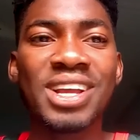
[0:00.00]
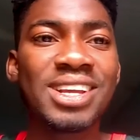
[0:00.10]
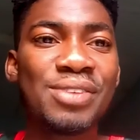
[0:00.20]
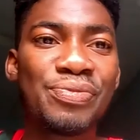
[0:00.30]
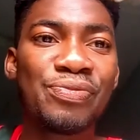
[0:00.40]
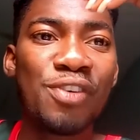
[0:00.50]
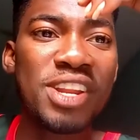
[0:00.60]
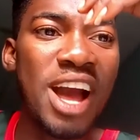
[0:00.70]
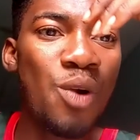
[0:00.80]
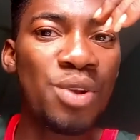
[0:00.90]
It's
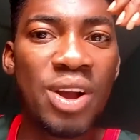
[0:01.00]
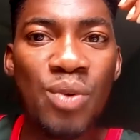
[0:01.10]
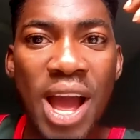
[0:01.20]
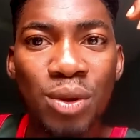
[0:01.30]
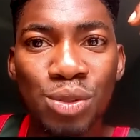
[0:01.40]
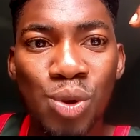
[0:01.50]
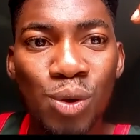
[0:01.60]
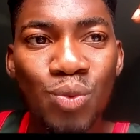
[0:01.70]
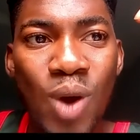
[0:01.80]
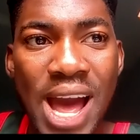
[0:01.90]
funny how we are not
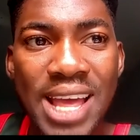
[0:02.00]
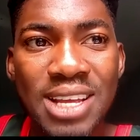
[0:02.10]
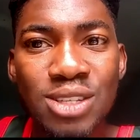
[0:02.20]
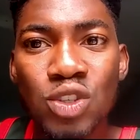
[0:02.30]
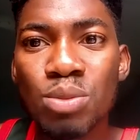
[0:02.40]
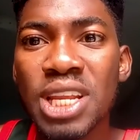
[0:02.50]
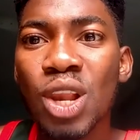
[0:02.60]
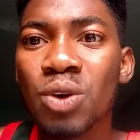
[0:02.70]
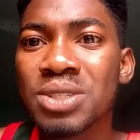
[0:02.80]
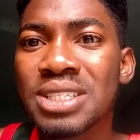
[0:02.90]
told why so many
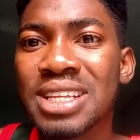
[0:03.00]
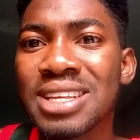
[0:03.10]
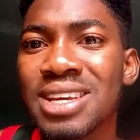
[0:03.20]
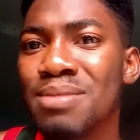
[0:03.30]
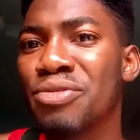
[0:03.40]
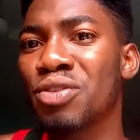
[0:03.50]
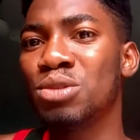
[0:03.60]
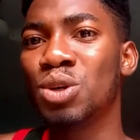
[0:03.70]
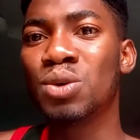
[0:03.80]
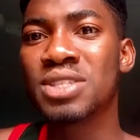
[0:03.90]
laws came from
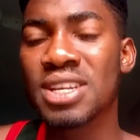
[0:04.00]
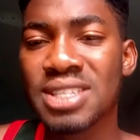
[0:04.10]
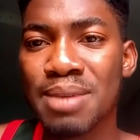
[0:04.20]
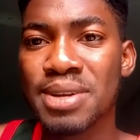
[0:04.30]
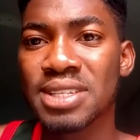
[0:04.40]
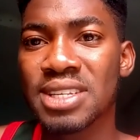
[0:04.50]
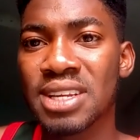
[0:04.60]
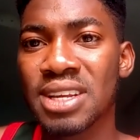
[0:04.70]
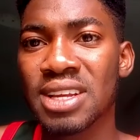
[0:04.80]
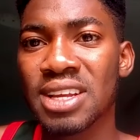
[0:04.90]
the Old Testament.
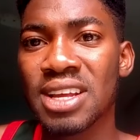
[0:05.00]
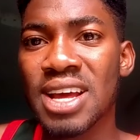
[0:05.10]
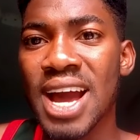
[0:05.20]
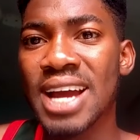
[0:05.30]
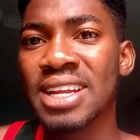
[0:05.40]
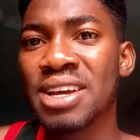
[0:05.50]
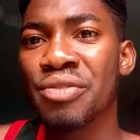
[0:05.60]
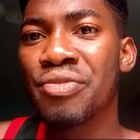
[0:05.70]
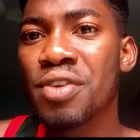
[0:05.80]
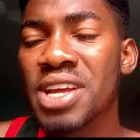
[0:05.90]
And
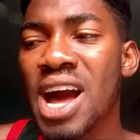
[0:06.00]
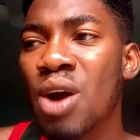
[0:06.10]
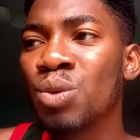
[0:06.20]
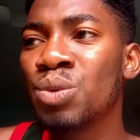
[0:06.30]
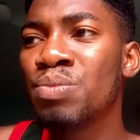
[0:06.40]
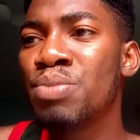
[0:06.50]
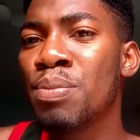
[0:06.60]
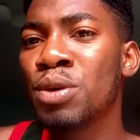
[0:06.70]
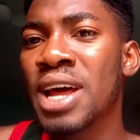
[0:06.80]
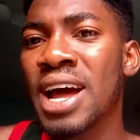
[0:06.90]
funny how
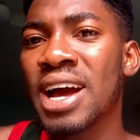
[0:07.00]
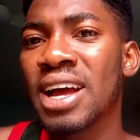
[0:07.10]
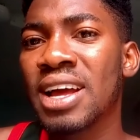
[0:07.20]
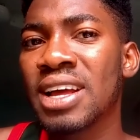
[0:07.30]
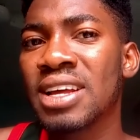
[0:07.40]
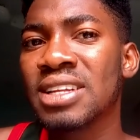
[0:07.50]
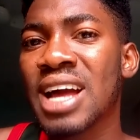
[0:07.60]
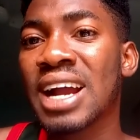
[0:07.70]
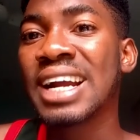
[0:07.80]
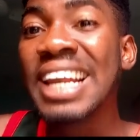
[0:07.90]
people that
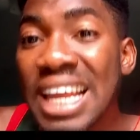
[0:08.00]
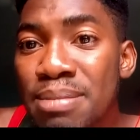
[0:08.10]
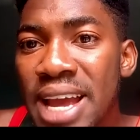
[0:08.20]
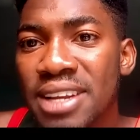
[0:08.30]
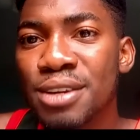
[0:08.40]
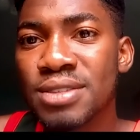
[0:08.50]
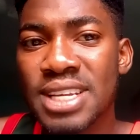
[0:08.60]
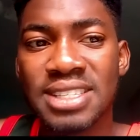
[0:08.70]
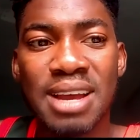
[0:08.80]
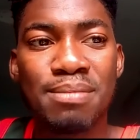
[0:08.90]
claim they are the New
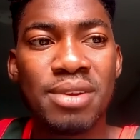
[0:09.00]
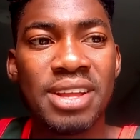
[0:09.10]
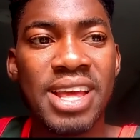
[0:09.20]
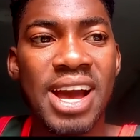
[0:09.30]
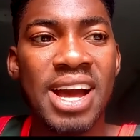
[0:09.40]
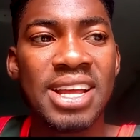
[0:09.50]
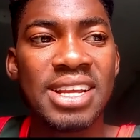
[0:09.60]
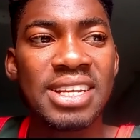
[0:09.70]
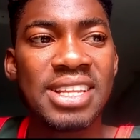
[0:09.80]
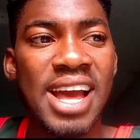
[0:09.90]
Testament,
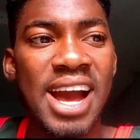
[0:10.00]
they